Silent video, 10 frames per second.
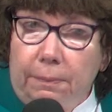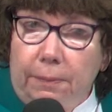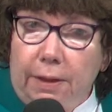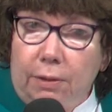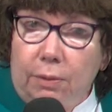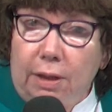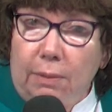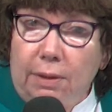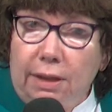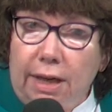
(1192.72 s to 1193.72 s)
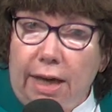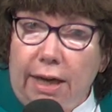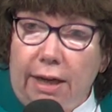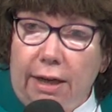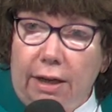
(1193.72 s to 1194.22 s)
That's what they would
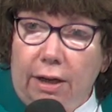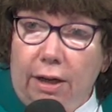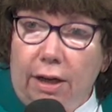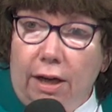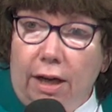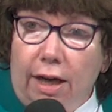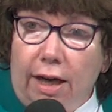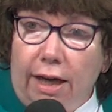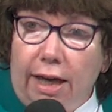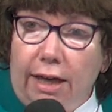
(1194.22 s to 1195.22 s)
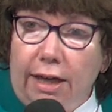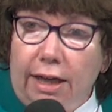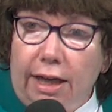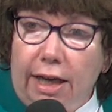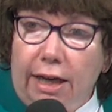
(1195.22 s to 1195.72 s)
say again and
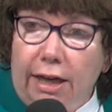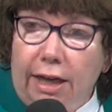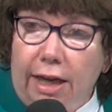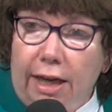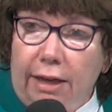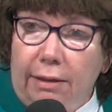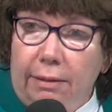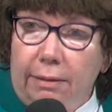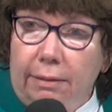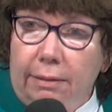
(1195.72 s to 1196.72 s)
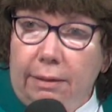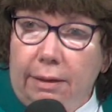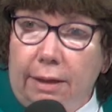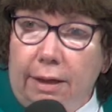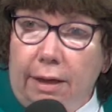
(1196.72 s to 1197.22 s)
again and again.
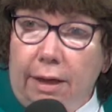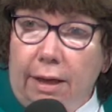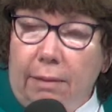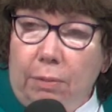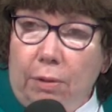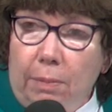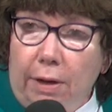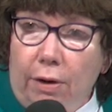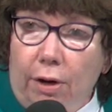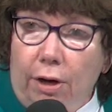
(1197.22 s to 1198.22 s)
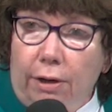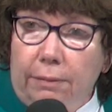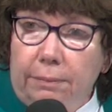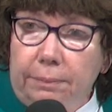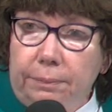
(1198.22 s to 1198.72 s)
It broke my heart.
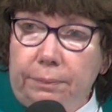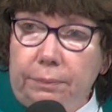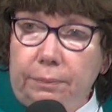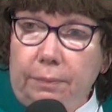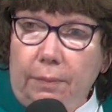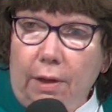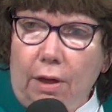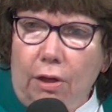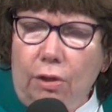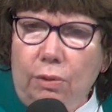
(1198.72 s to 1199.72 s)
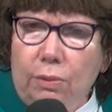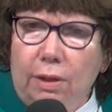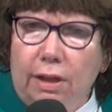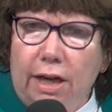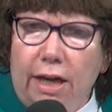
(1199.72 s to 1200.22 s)
He was one
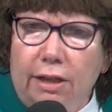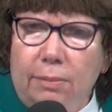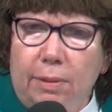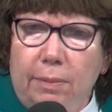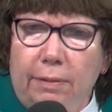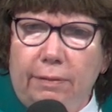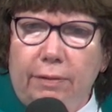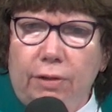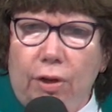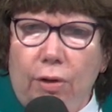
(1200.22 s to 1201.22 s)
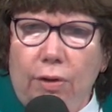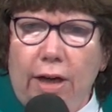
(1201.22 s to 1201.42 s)
of the kindest people I've ever known.